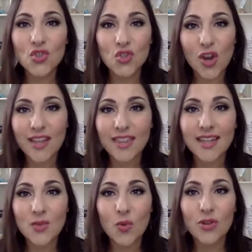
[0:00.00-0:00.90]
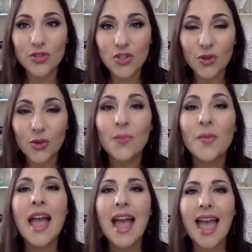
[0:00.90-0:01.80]
to track that as well too.
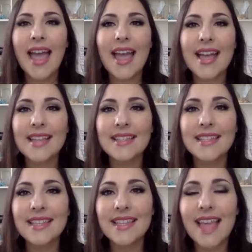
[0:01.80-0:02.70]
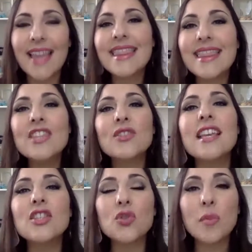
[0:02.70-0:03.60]
And these
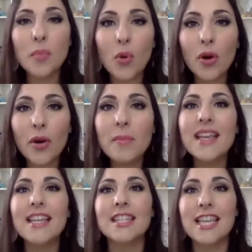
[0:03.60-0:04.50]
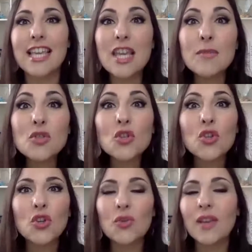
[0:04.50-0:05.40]
things are important because it keeps your
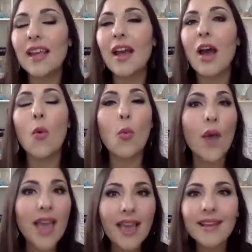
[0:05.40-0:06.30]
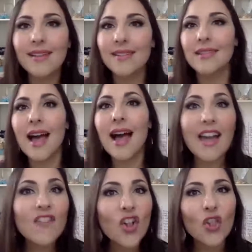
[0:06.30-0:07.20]
unit awake,
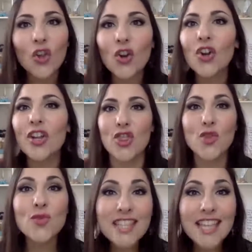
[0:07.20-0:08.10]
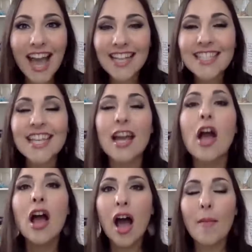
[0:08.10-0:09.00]
alive, alert,
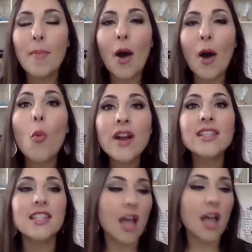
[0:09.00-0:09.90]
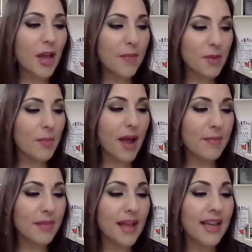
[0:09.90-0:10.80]
enthusiastic about what is coming up the
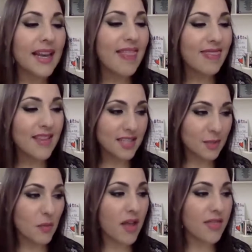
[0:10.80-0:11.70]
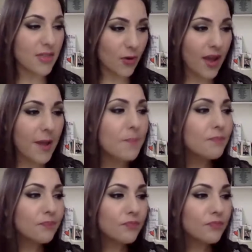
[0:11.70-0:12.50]
pipeline this month, okay?